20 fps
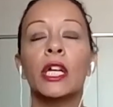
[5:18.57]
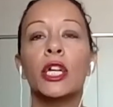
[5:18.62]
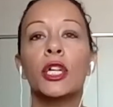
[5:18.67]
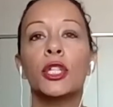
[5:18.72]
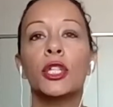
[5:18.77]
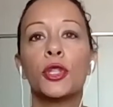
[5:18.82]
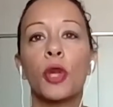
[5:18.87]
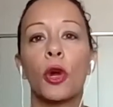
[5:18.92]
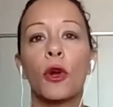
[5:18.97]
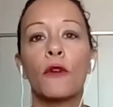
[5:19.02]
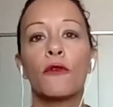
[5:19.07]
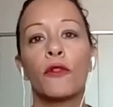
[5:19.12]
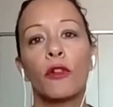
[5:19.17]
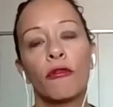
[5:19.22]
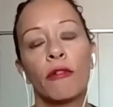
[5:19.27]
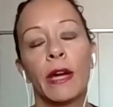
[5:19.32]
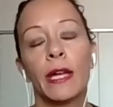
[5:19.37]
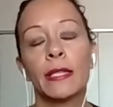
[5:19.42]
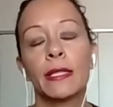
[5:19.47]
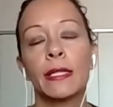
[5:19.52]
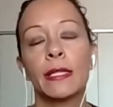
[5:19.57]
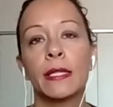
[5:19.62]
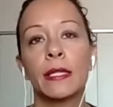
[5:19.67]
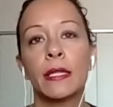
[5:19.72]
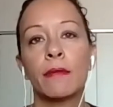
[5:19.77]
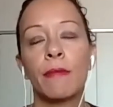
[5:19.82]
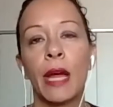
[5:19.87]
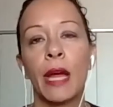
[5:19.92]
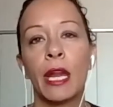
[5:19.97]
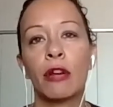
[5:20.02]
So for us, it's a
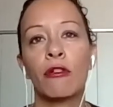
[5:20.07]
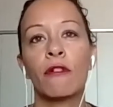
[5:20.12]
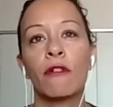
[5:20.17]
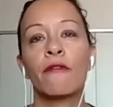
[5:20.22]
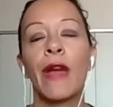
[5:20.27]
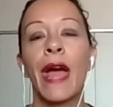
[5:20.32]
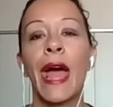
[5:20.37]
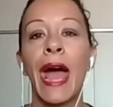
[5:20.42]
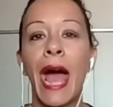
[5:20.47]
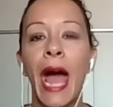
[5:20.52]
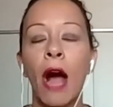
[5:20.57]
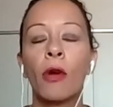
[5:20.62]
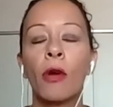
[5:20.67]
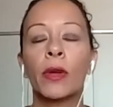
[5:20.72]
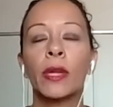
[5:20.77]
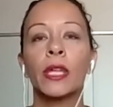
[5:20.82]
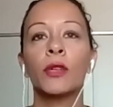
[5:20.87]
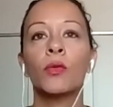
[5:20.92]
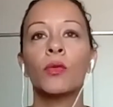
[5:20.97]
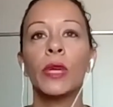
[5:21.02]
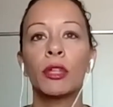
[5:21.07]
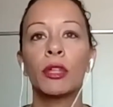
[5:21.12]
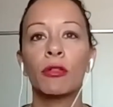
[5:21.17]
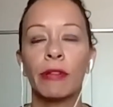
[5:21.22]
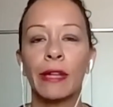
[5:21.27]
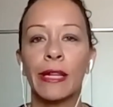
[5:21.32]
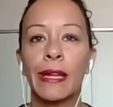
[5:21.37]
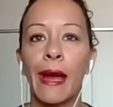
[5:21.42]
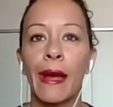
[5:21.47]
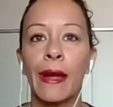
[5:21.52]
matter of how can we
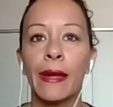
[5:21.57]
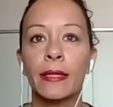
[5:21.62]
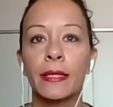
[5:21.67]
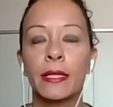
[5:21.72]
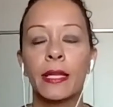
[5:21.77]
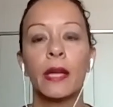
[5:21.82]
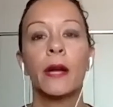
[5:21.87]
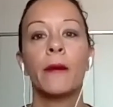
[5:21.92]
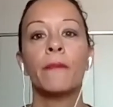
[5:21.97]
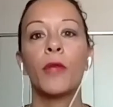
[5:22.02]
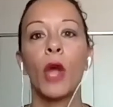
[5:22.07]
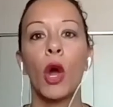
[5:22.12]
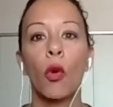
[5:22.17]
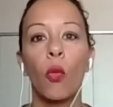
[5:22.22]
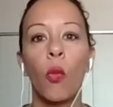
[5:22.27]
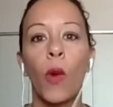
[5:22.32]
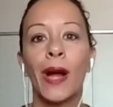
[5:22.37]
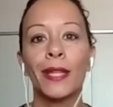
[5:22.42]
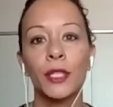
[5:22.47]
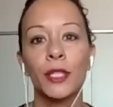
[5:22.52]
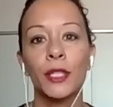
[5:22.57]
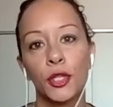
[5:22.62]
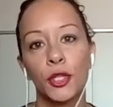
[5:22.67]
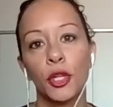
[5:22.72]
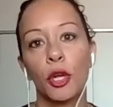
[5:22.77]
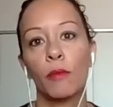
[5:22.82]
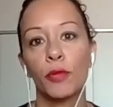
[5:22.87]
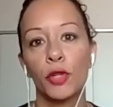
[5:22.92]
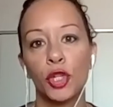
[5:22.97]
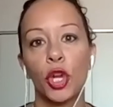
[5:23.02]
create a
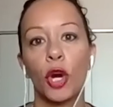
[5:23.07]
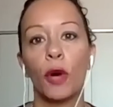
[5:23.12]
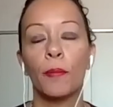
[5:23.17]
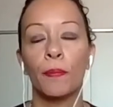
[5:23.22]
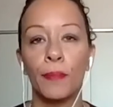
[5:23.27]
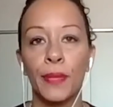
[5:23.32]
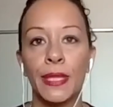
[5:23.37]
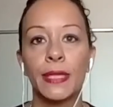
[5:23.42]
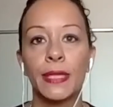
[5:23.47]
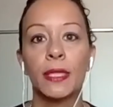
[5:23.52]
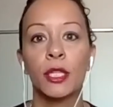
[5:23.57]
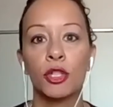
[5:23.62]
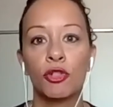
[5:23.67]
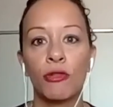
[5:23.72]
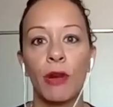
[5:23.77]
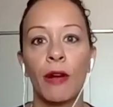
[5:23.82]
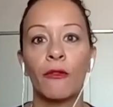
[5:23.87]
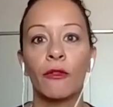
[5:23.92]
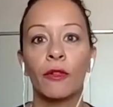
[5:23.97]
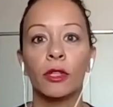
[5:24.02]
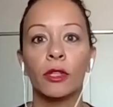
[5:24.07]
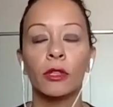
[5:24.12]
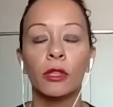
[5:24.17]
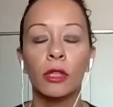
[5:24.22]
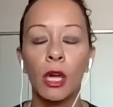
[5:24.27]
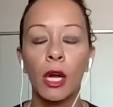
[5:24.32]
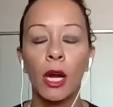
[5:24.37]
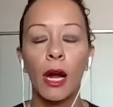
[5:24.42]
one-stop shop business travel